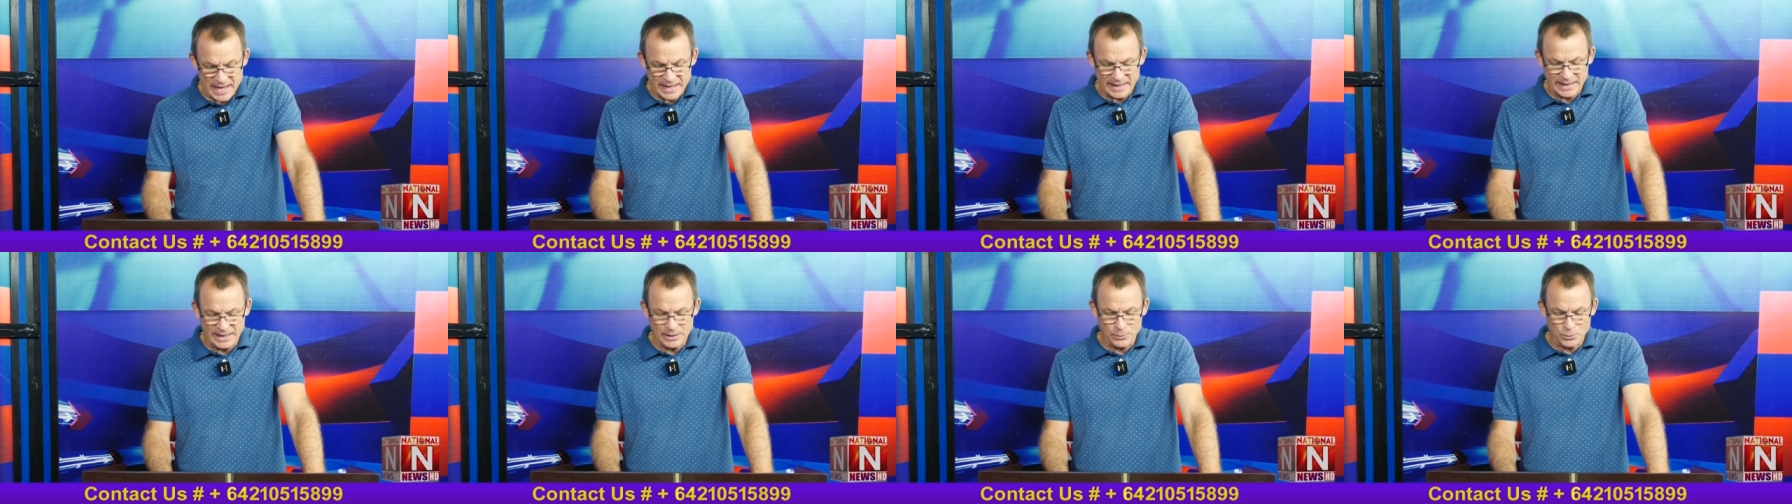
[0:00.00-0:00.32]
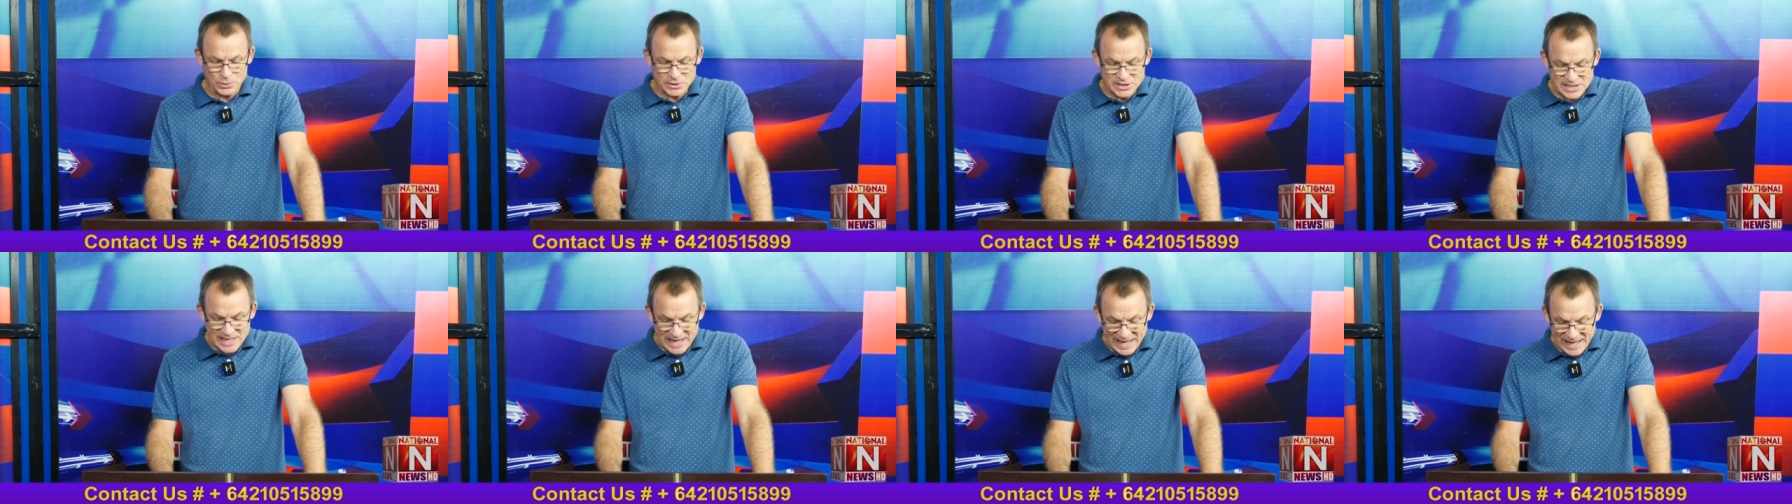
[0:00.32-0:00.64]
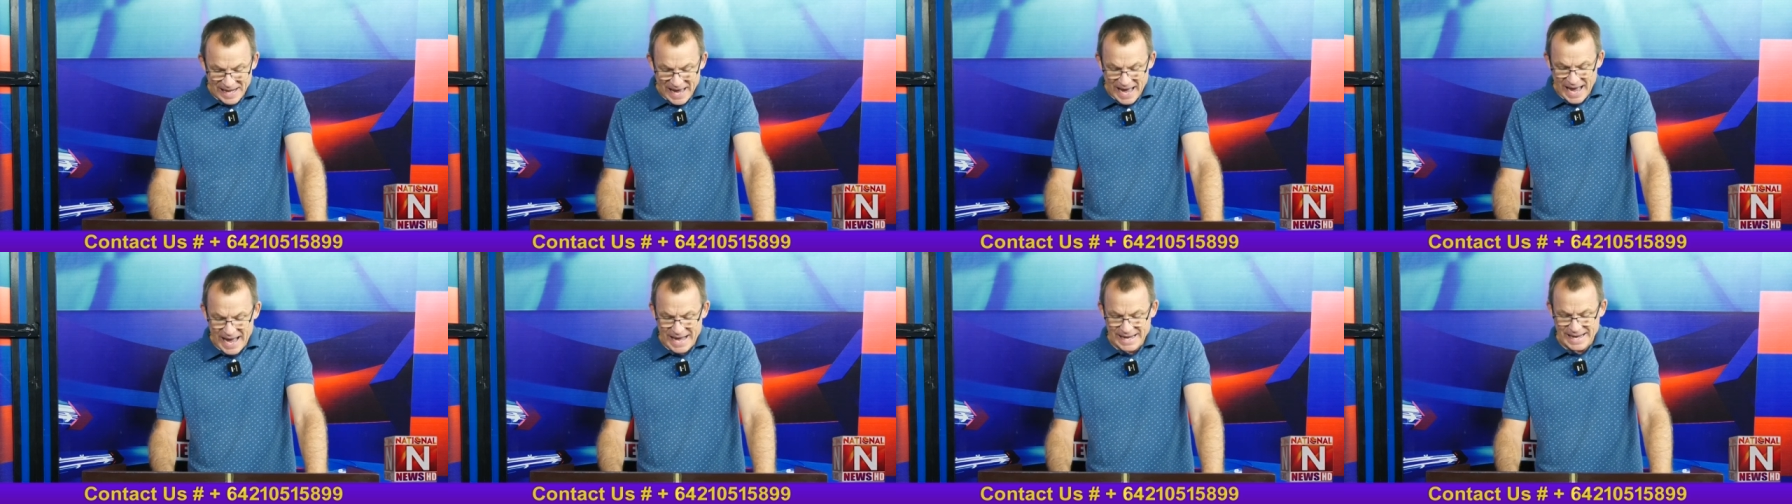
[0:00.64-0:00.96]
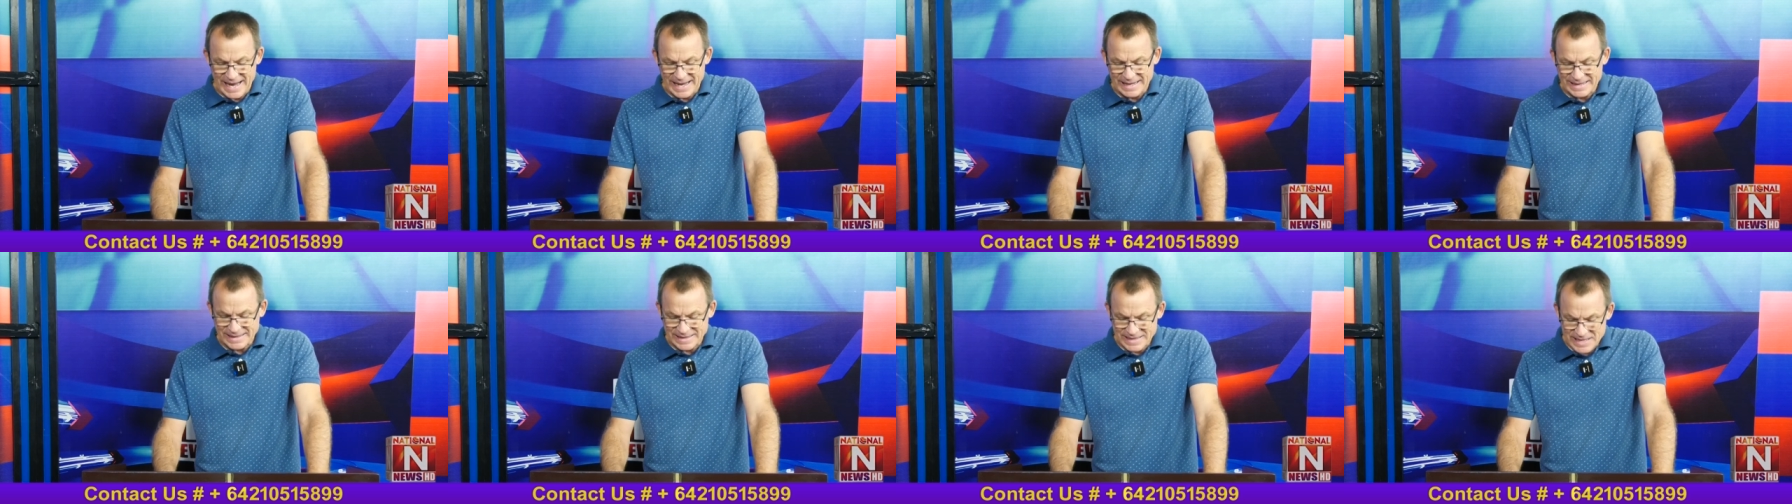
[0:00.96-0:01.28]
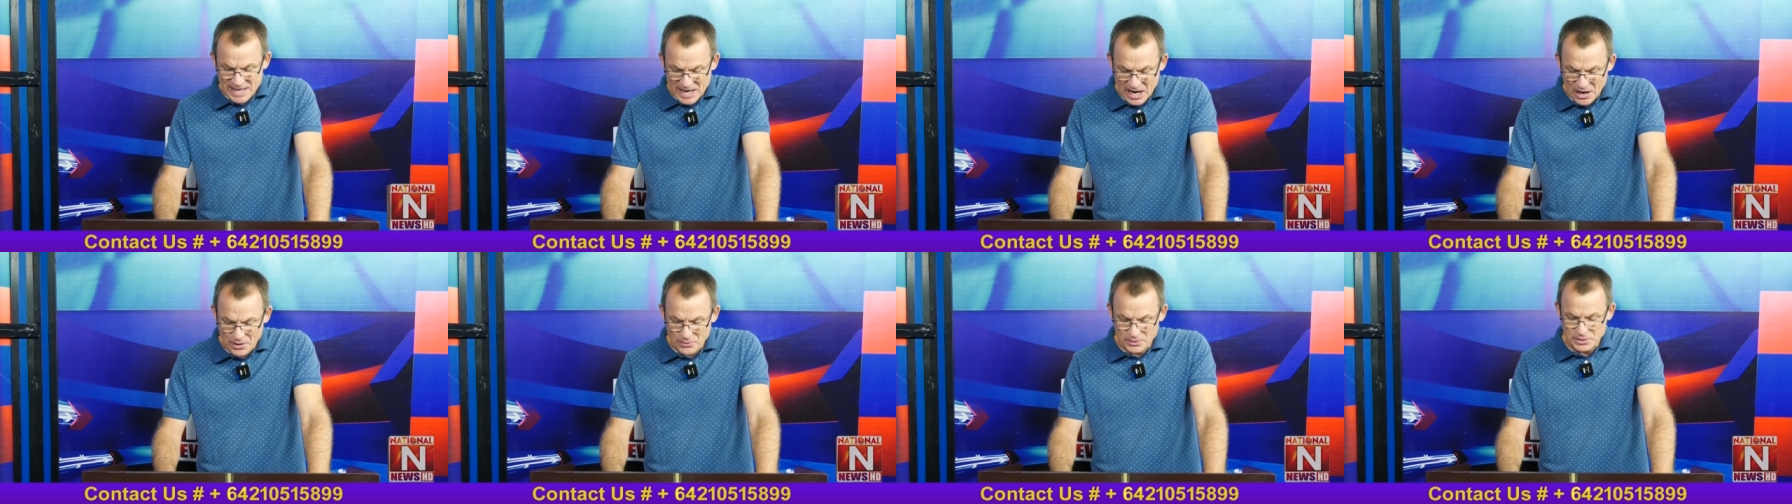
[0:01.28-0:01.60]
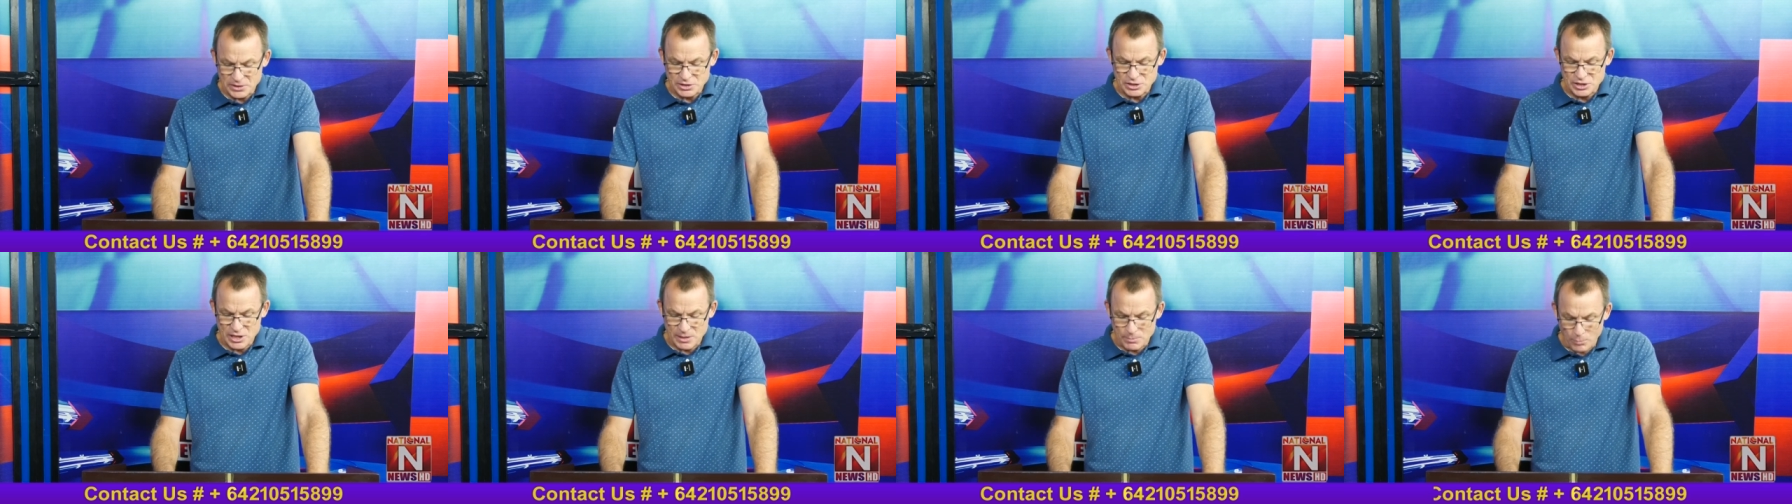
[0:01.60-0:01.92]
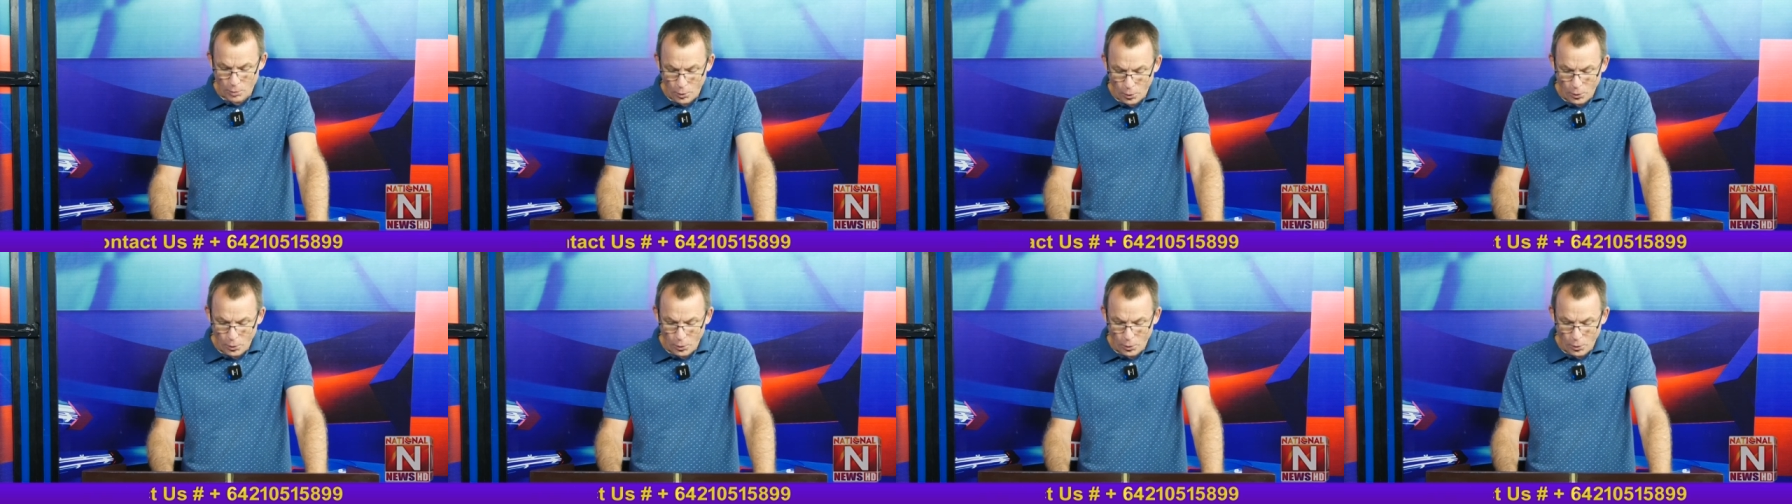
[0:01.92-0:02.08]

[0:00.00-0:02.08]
he was glad and encouraged them